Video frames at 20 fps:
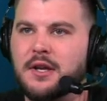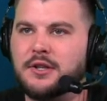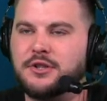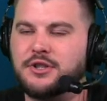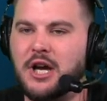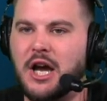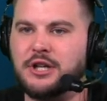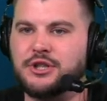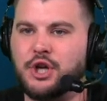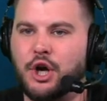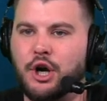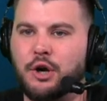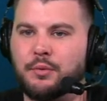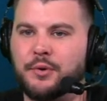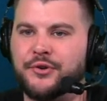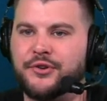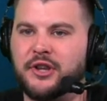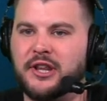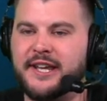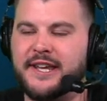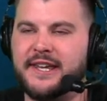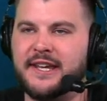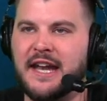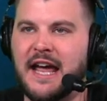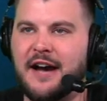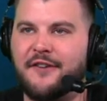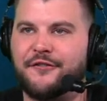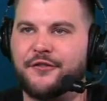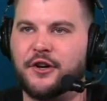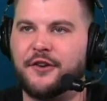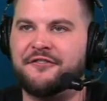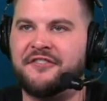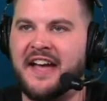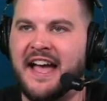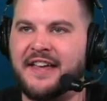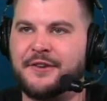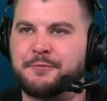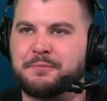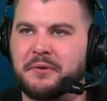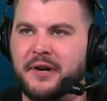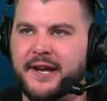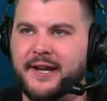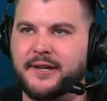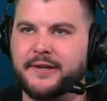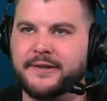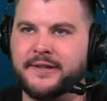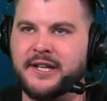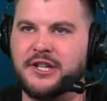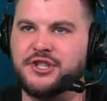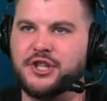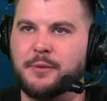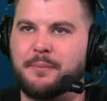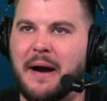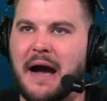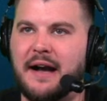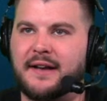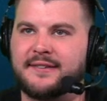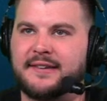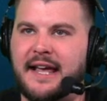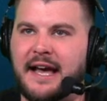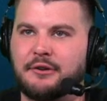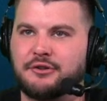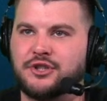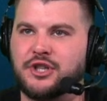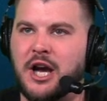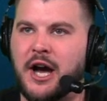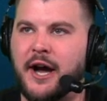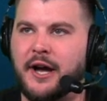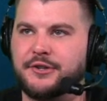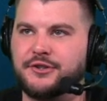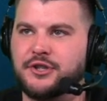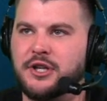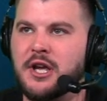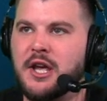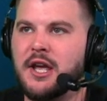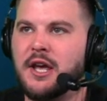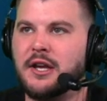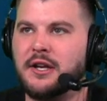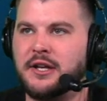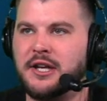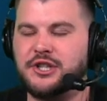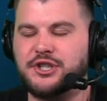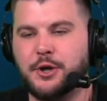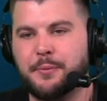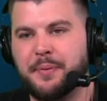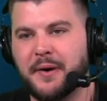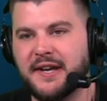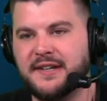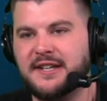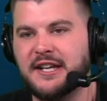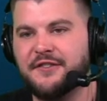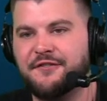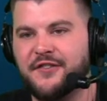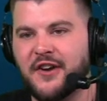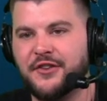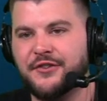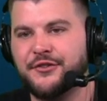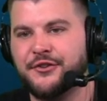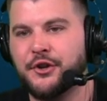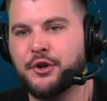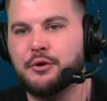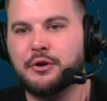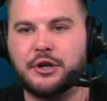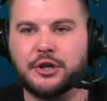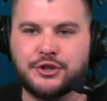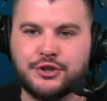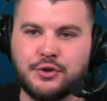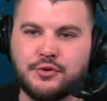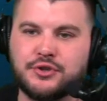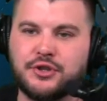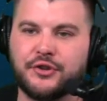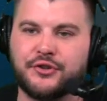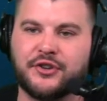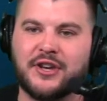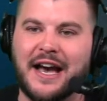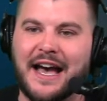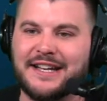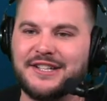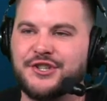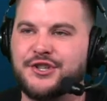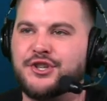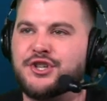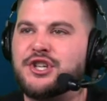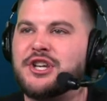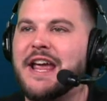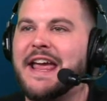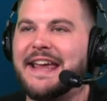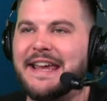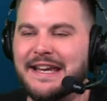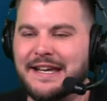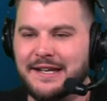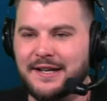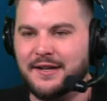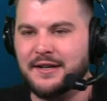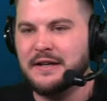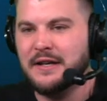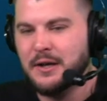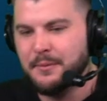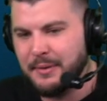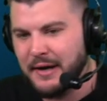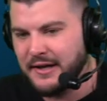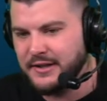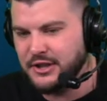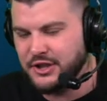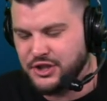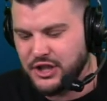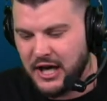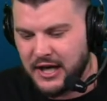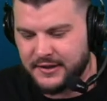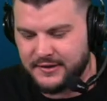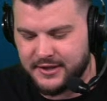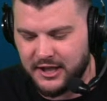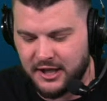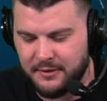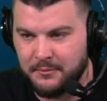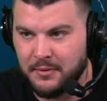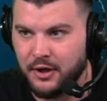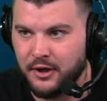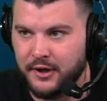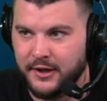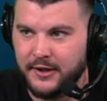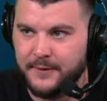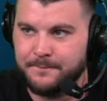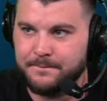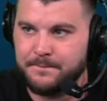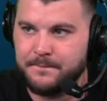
Josh Hart was leaking out for a fast break. Need you to box out, Josh. Need you to play defense, too, because you just got jaded by DeJounte Murray.